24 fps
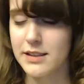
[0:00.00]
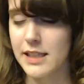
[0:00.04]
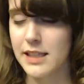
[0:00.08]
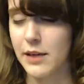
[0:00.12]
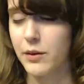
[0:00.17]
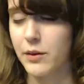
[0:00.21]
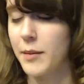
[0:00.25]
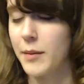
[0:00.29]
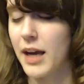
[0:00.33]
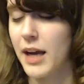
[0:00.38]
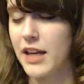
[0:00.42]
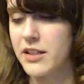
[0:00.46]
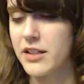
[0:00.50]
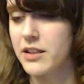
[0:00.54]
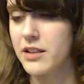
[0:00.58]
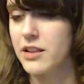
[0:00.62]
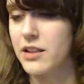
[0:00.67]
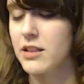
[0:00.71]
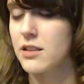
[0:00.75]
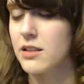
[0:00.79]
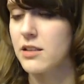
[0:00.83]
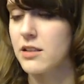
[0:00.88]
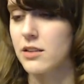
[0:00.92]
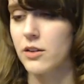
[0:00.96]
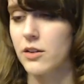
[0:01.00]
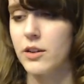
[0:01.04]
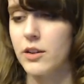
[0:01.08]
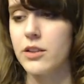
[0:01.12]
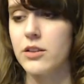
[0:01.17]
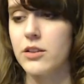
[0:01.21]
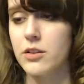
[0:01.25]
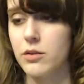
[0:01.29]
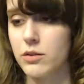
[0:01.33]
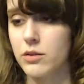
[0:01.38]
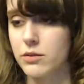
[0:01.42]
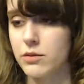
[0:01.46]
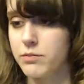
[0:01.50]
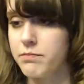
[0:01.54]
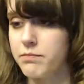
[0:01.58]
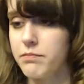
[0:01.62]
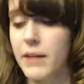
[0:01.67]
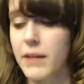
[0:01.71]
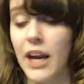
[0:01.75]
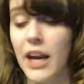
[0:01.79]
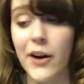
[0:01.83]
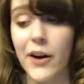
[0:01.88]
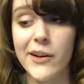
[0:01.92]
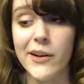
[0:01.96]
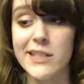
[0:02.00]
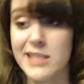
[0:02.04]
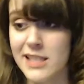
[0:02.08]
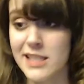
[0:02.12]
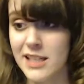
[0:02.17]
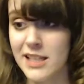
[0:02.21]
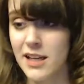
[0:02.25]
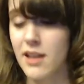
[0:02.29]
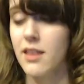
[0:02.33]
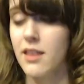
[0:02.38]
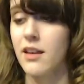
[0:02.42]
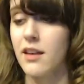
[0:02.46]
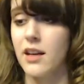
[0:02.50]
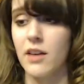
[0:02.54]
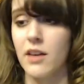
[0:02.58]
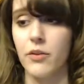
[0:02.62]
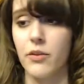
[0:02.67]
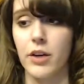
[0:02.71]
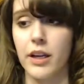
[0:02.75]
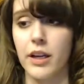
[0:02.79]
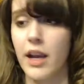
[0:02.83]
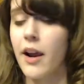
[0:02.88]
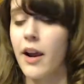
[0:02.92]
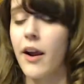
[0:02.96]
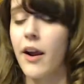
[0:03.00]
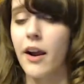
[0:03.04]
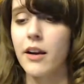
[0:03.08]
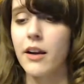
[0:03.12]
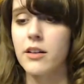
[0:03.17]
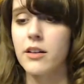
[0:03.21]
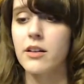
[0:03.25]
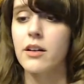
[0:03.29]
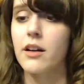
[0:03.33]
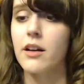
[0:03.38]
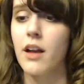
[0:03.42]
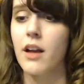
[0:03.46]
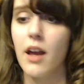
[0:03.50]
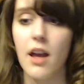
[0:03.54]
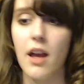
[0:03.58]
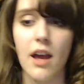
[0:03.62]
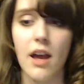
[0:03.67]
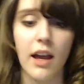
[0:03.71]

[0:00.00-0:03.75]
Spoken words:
I would imagine this is going to guarantee that every character